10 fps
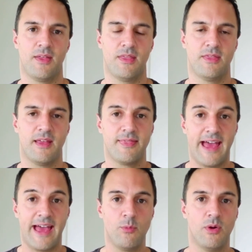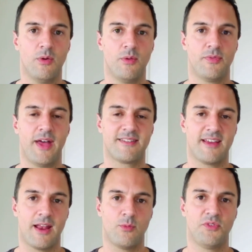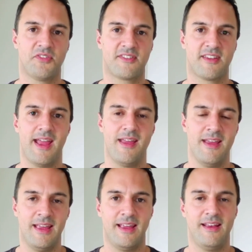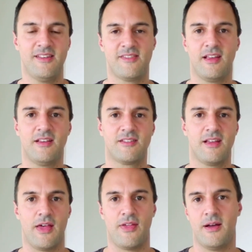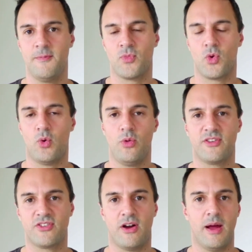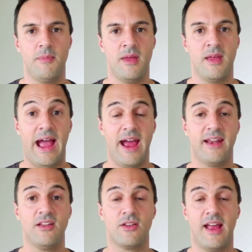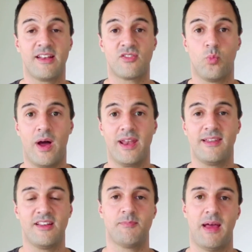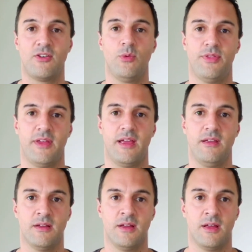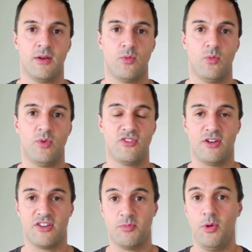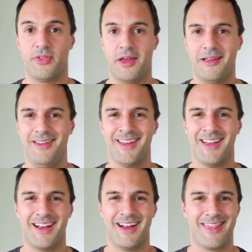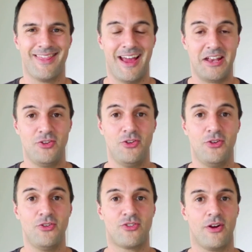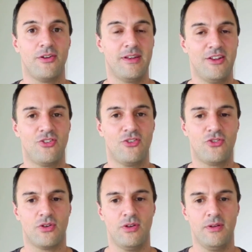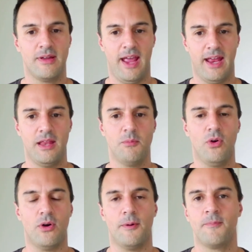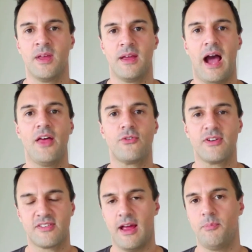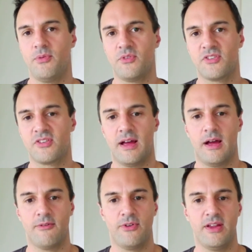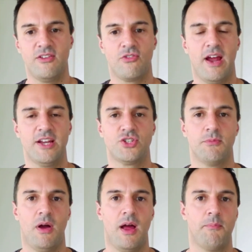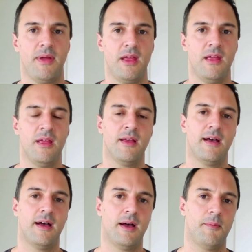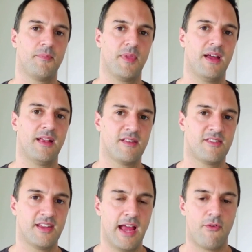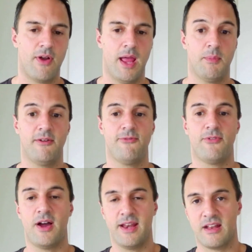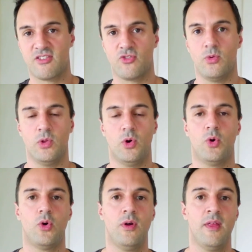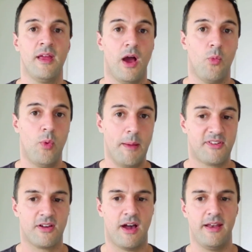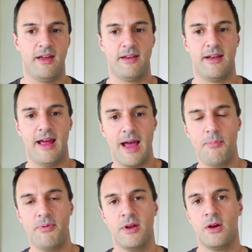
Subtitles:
that data will stay in sync together all the time. And it's one less manual thing, which is not a small thing, that you don't need to do anymore. Other examples for integration might be a CRM and a finance tool, or a website and an app,